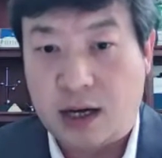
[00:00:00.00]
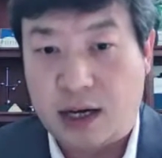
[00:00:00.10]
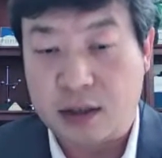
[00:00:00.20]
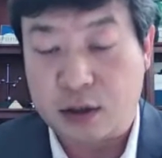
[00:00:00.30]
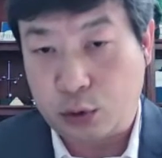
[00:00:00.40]

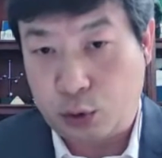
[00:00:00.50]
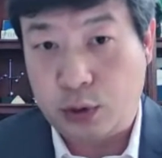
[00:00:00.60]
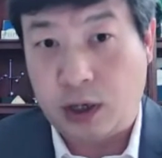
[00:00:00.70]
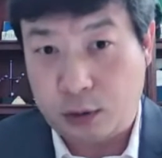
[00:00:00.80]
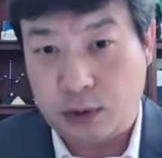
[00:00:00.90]
So do
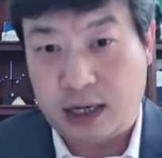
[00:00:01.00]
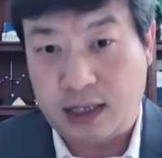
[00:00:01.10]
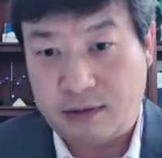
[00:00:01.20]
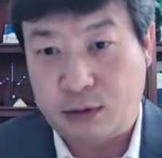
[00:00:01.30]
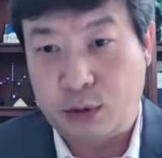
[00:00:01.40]
not do that.
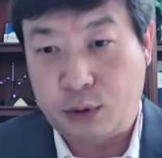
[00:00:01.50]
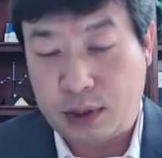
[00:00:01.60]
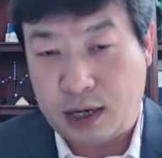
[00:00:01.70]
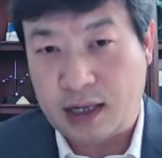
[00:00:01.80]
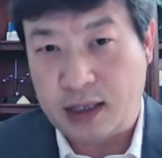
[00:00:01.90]
If you do
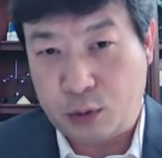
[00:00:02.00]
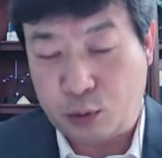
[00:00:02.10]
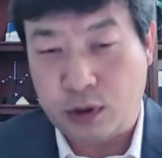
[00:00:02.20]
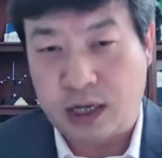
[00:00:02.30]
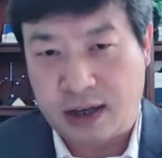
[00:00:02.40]
that, you
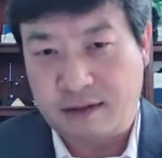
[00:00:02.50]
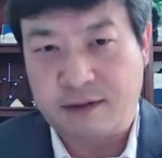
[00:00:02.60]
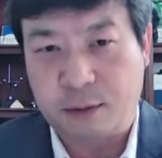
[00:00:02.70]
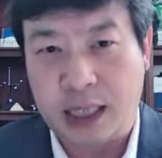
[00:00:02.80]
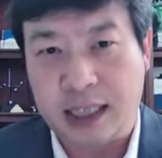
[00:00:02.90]
would have
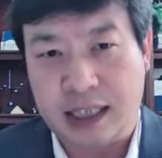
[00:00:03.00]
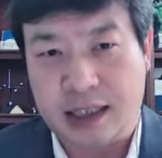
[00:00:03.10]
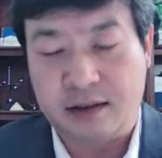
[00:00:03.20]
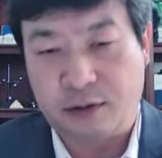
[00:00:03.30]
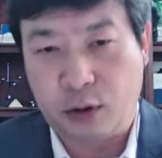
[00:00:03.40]

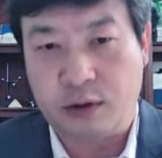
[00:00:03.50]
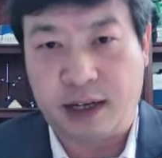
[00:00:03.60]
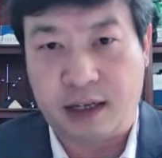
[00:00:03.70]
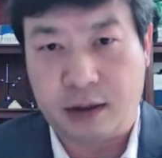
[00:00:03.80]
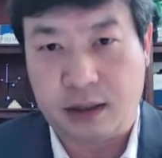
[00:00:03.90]
violated the foreign
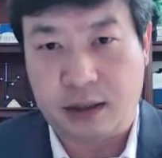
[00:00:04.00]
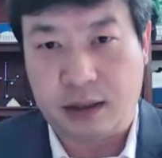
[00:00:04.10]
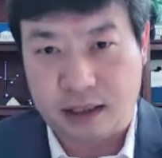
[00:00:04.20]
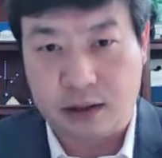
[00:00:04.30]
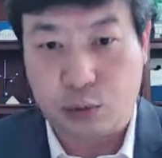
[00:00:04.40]
filing
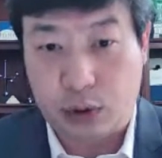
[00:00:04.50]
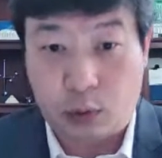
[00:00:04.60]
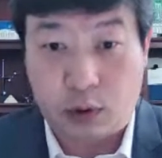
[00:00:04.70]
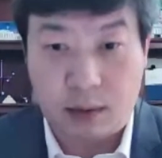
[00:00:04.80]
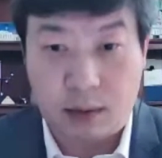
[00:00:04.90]
license
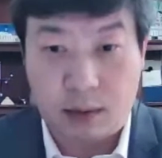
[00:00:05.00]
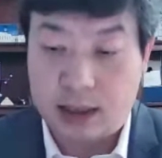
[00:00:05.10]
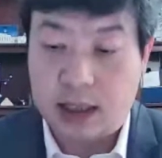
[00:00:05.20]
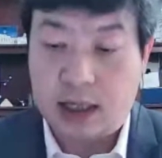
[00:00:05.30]
requirement.